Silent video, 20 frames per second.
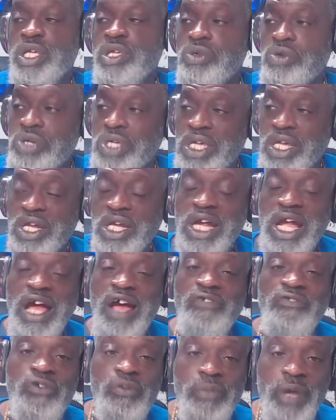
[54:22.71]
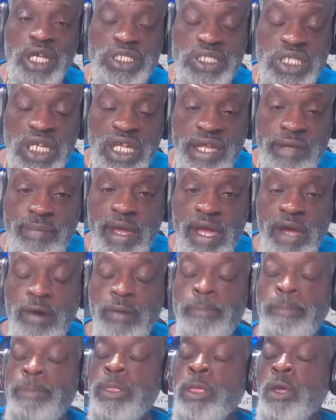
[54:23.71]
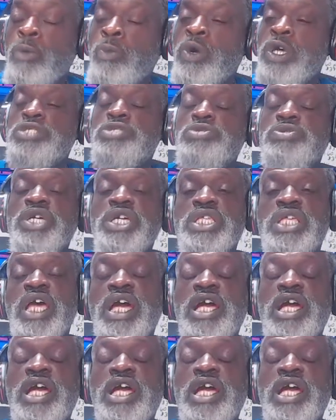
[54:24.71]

You'll get a confirmation email. Once you get that